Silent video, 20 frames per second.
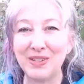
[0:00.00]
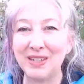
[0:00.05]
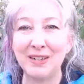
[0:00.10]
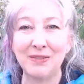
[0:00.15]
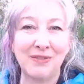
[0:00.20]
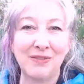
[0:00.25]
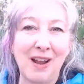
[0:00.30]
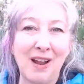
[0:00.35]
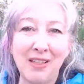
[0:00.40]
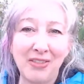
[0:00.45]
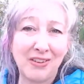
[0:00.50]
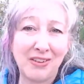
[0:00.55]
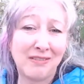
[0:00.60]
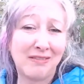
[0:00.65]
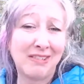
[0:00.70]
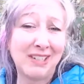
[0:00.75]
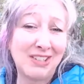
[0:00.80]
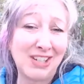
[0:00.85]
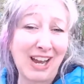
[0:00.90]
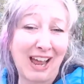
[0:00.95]
And if not, then
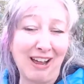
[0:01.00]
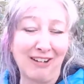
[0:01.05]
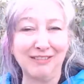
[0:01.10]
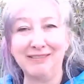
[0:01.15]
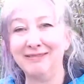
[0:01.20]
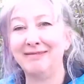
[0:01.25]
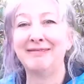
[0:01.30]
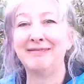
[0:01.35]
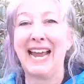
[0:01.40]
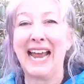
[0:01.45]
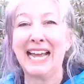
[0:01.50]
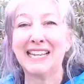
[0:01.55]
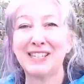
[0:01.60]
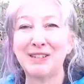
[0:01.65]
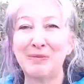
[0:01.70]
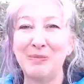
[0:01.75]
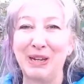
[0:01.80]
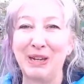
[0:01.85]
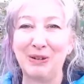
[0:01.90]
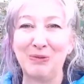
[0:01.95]
reach out and
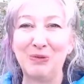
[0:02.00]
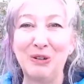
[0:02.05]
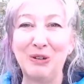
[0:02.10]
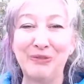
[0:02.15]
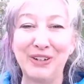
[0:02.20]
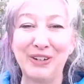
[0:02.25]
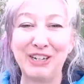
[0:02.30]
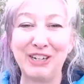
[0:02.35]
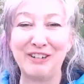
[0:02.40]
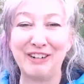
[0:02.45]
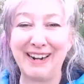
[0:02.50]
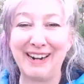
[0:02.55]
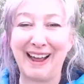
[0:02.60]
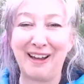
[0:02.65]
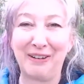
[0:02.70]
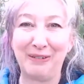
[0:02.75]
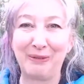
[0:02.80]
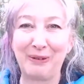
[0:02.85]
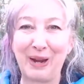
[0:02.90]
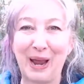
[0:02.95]
ask me and we'll figure it
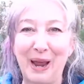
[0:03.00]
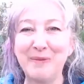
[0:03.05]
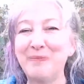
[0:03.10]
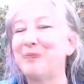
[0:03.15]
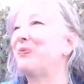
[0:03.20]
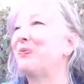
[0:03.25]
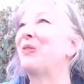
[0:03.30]
out, okay?